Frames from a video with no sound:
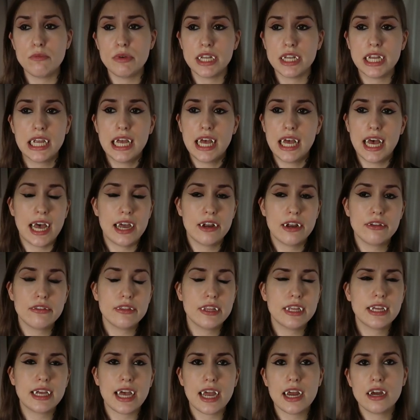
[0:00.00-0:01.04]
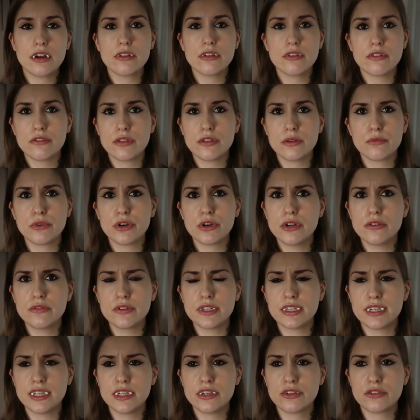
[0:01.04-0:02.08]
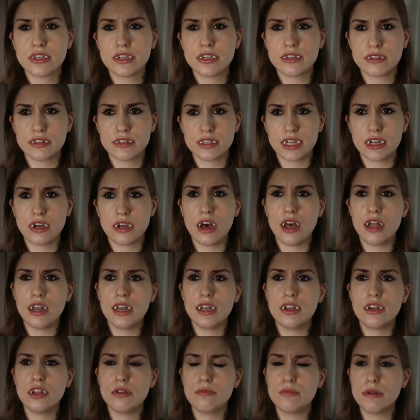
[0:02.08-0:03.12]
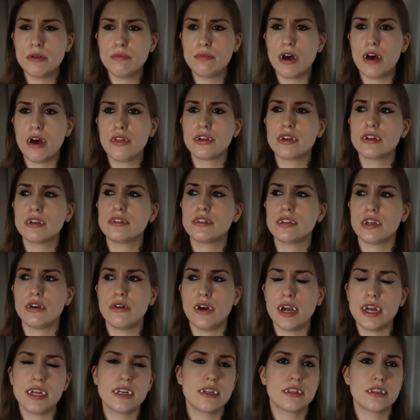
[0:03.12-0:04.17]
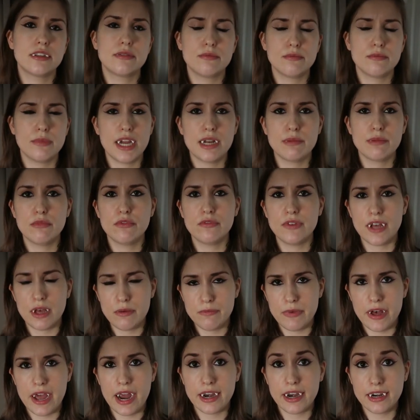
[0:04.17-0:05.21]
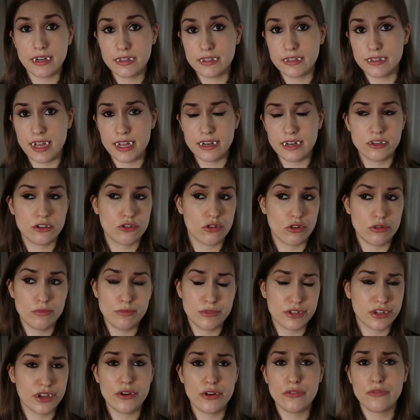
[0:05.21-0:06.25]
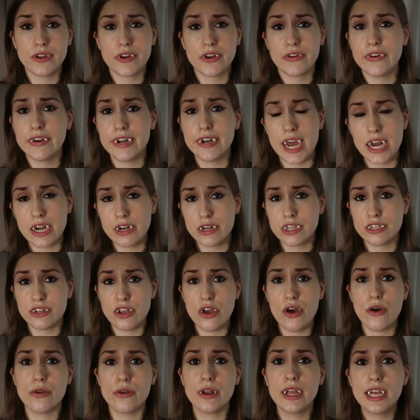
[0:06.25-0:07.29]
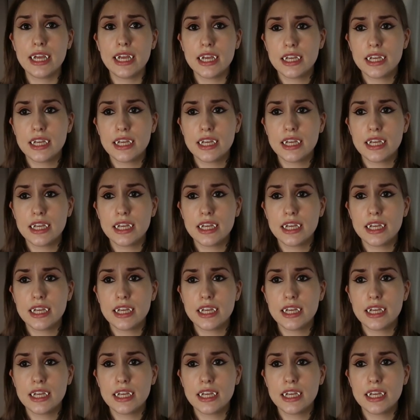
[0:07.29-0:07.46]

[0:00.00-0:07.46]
but I don't think either of them were of his interest, and I got a little bit bothered, so I just made him a vampire instead and told him to go figure it out on his own.